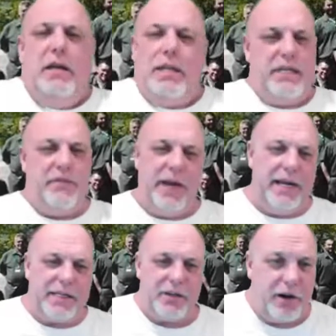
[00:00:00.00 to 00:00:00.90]
Because if I
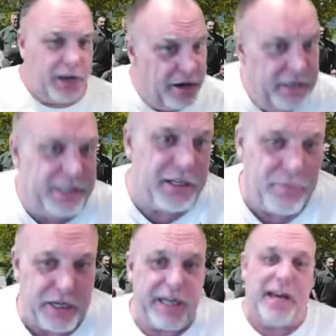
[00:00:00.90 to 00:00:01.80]
get started on this
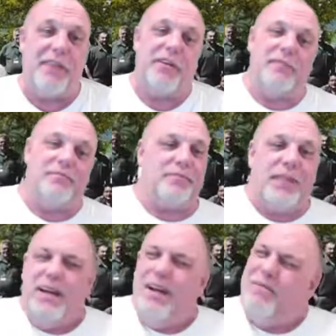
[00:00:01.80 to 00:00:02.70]
subject, Kathy,
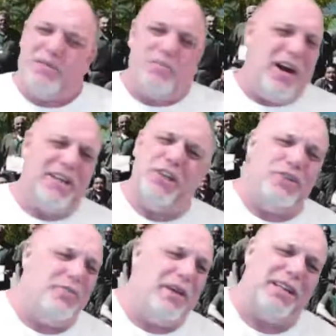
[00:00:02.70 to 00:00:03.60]
surprised
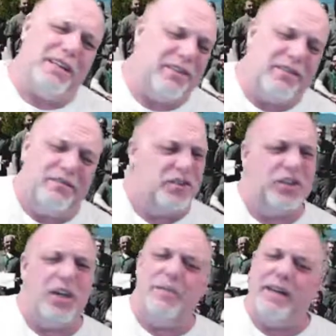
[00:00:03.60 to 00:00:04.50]
YouTube hasn't
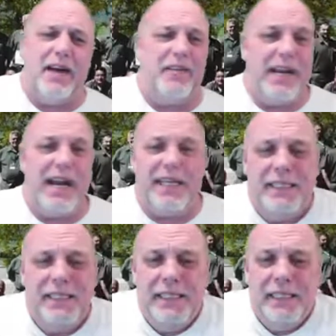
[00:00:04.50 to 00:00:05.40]
shut me down yet.
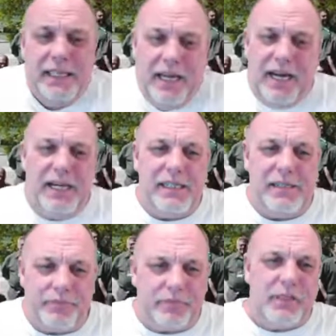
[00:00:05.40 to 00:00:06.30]
Let
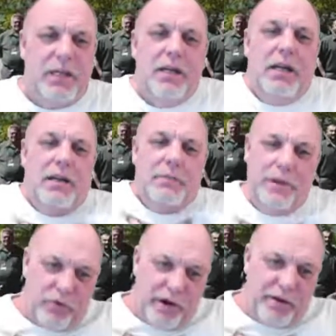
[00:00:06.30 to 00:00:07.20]

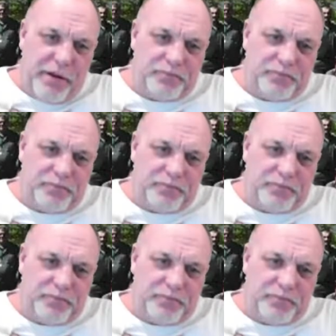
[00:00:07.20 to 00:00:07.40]
me breathe.